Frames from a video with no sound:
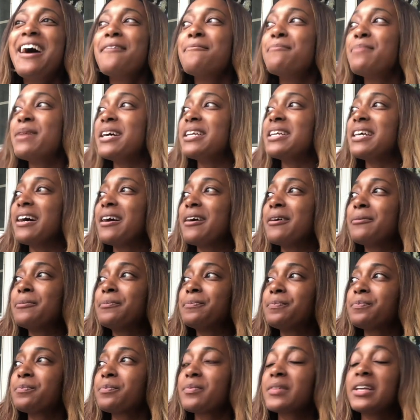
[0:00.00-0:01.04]
But
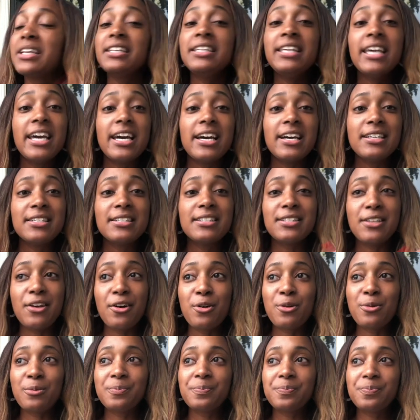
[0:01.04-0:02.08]
yeah,
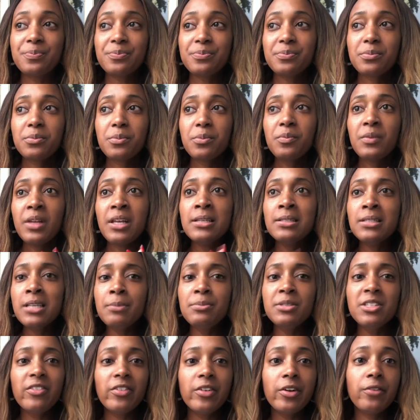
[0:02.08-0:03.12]
so
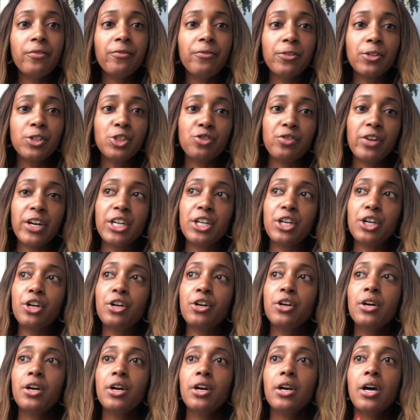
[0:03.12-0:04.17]
Sub-Zero
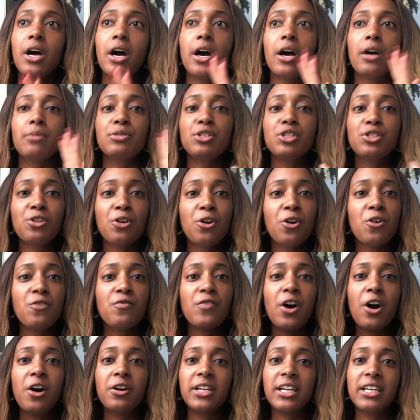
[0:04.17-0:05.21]
refrigerator, stove,
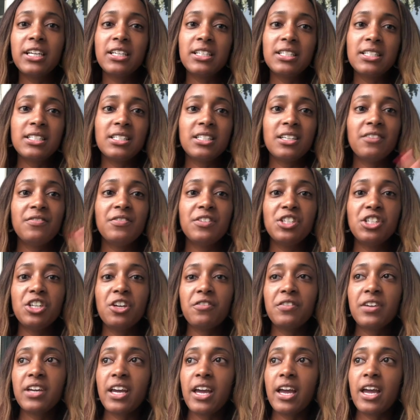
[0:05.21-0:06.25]
all that good stuff. The
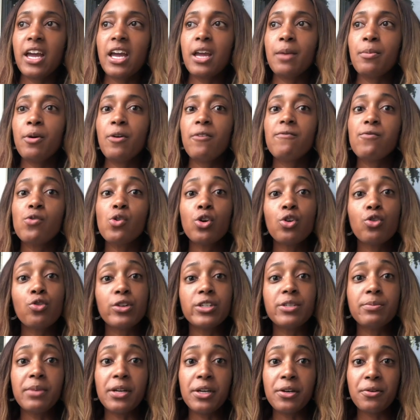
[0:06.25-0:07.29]
chef came,
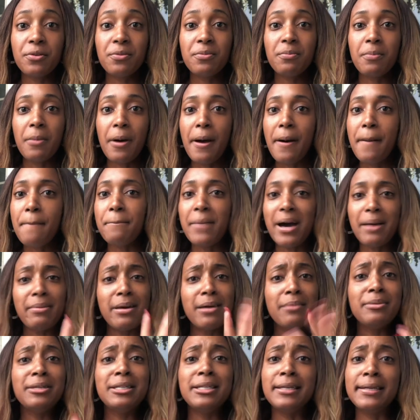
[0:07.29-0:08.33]
4-course meal. My
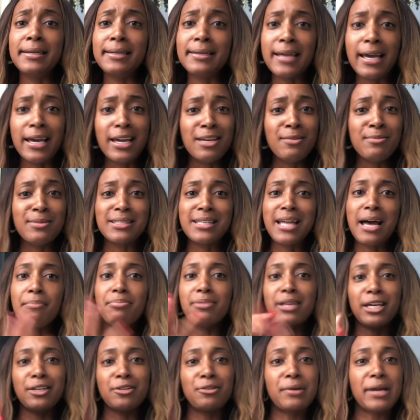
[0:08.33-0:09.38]
baby did that. He was not
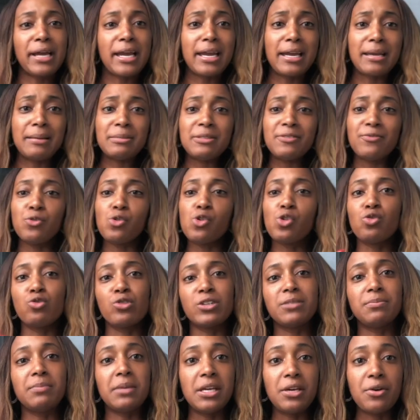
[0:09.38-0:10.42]
playing no games.
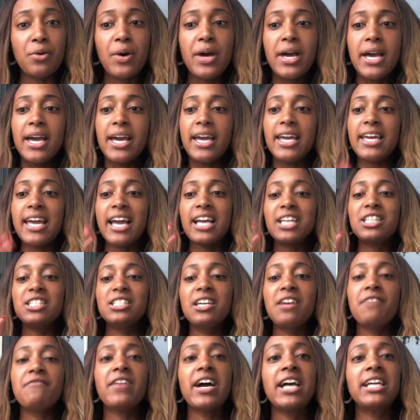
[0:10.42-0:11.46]
4-course meal. He
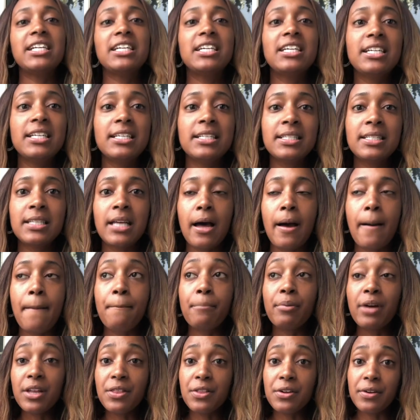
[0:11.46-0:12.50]
actually invited his
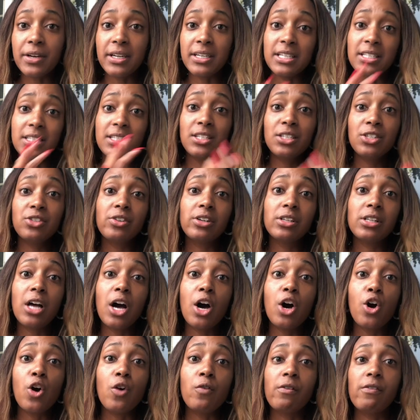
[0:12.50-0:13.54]
brother and his
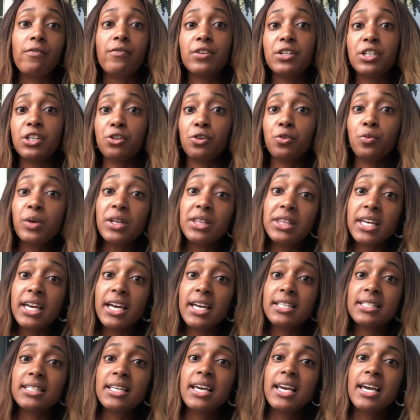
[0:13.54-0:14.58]
sister-in-law over for dinner with
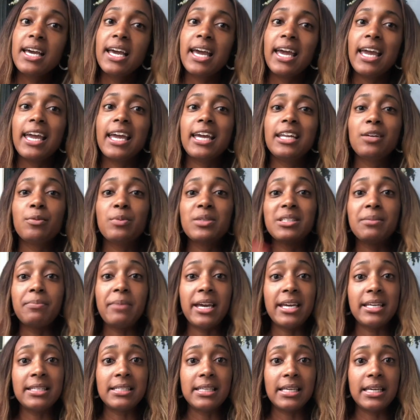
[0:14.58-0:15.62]
us, and it was
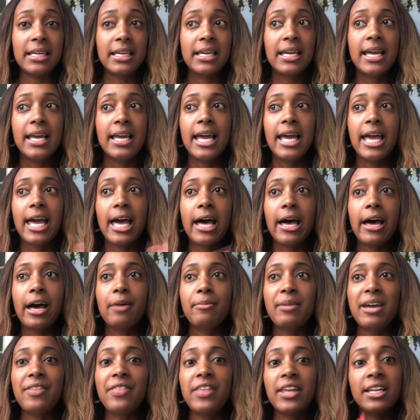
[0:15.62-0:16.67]
amazing.
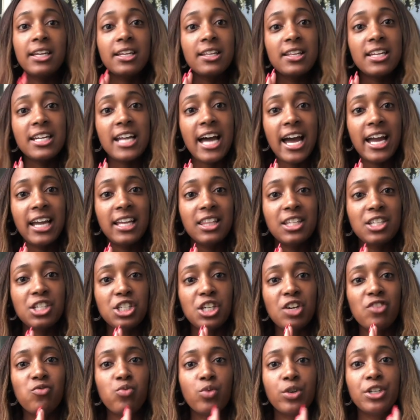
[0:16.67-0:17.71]
At the end of the night, the
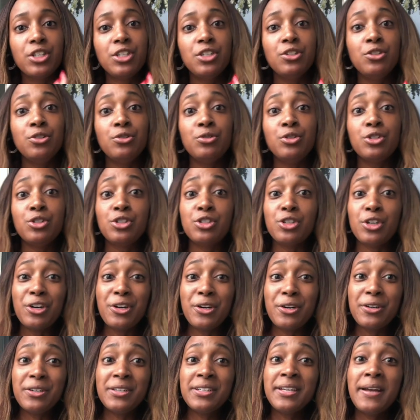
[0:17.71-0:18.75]
chef wanted to do
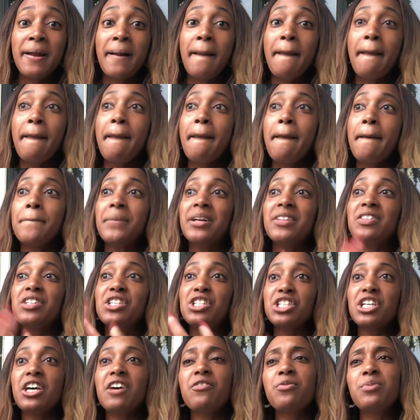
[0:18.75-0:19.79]
dessert, but the
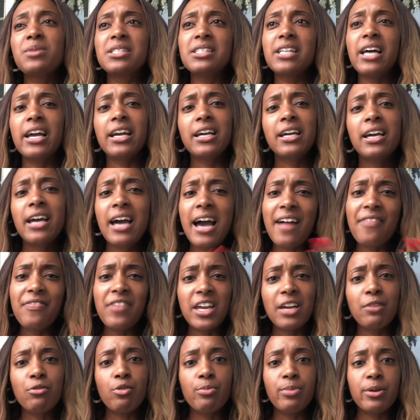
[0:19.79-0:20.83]
chef was like, I
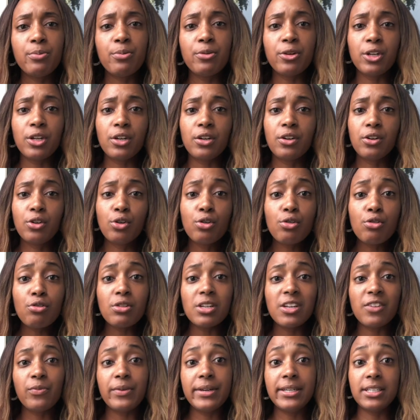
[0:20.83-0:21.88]
think it would be pretty
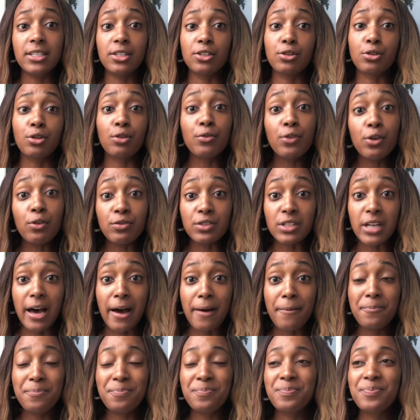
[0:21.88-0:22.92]
cool if we did it on the
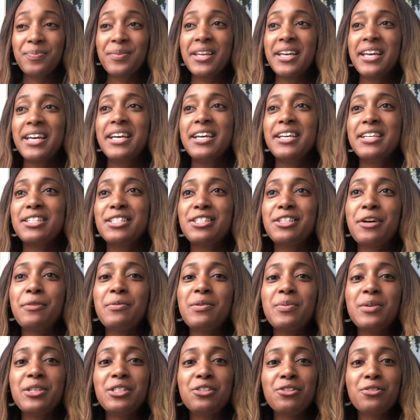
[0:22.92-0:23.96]
rooftop. So
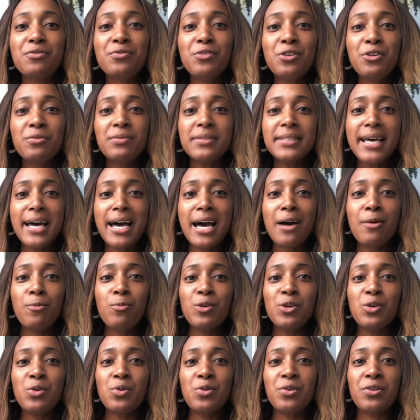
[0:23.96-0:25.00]
we went to the rooftop.
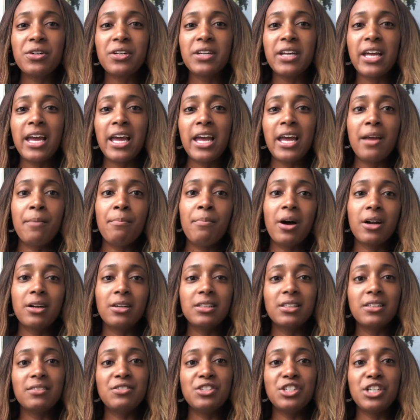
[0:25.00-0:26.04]
We ordered a
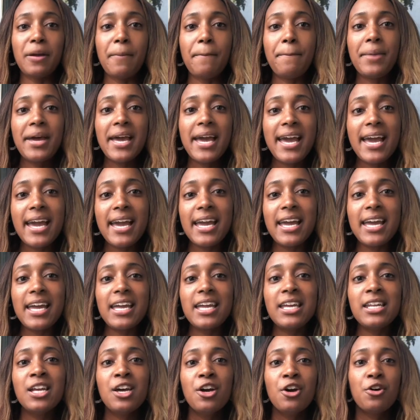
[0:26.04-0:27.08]
bottle of
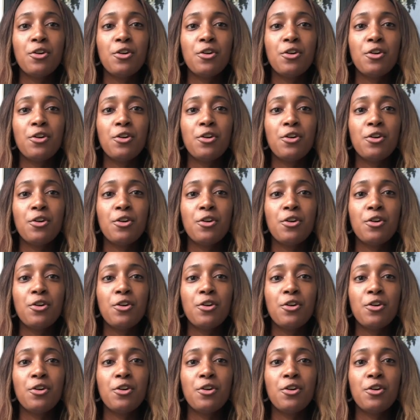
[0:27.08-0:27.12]
champagne.